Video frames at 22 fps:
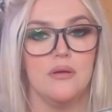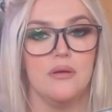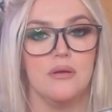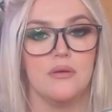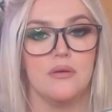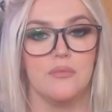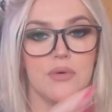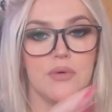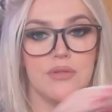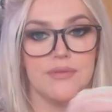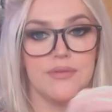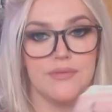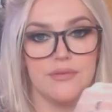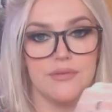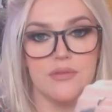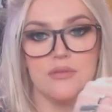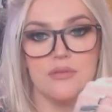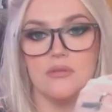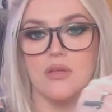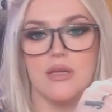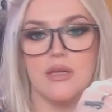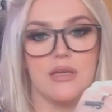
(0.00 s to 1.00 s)

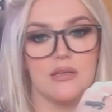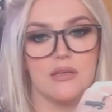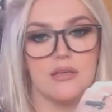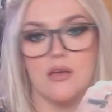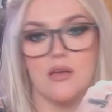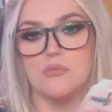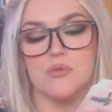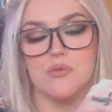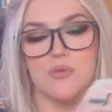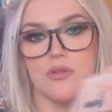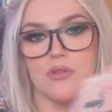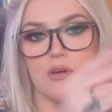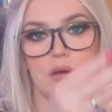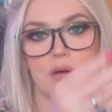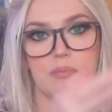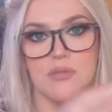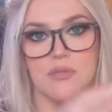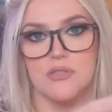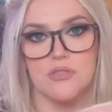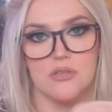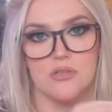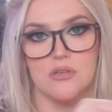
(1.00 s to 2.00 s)
it comes with a couple of
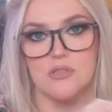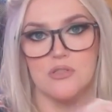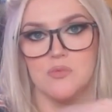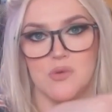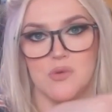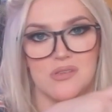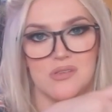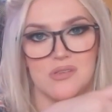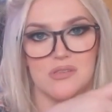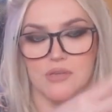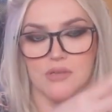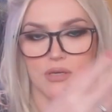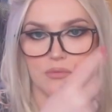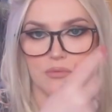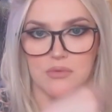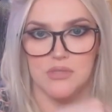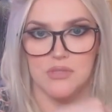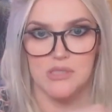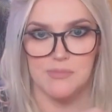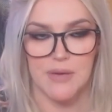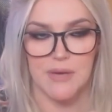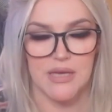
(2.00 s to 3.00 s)
straws, one straight, one's
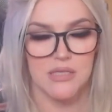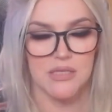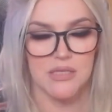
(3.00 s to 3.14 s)
bent,